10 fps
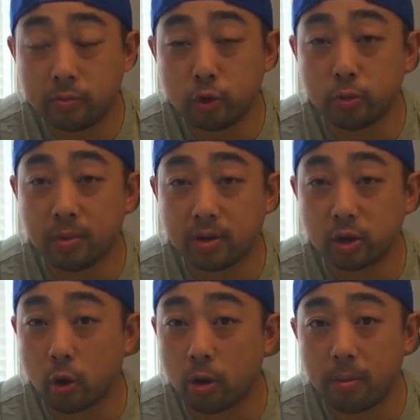two months
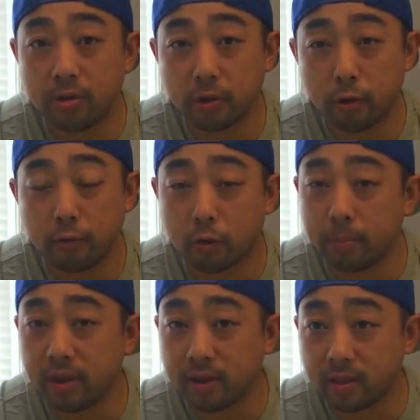ago or a month ago for
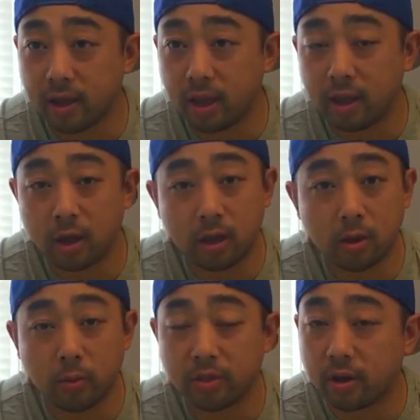being late
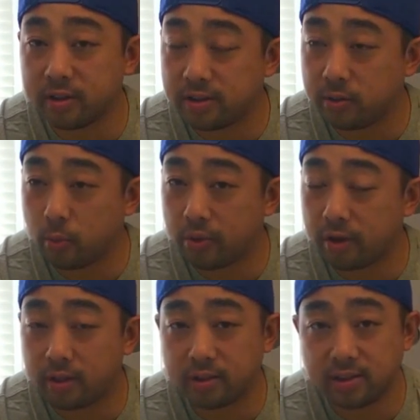uh, with all with
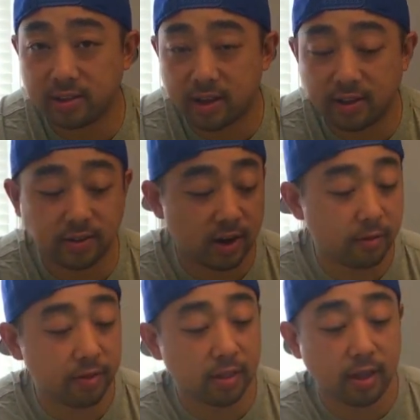all the delays and
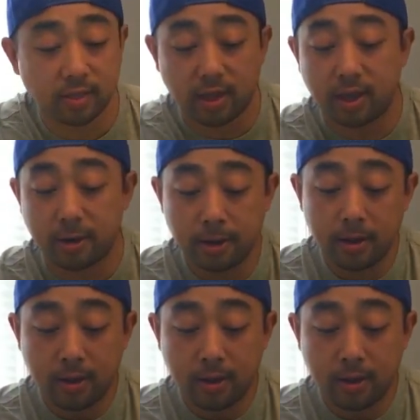everything like that.